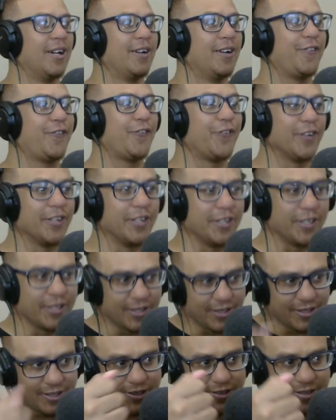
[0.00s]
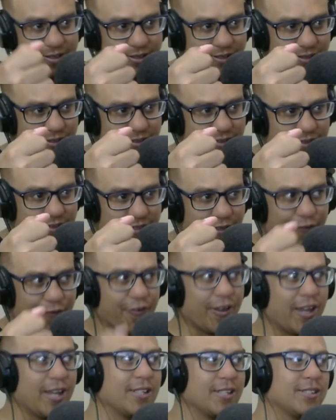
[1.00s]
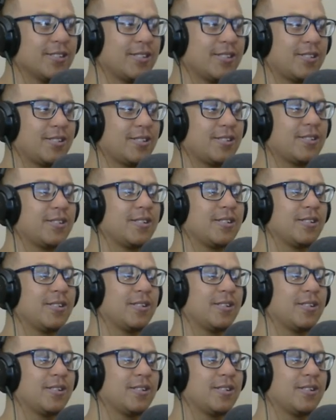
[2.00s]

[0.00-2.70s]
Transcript: Finn defends.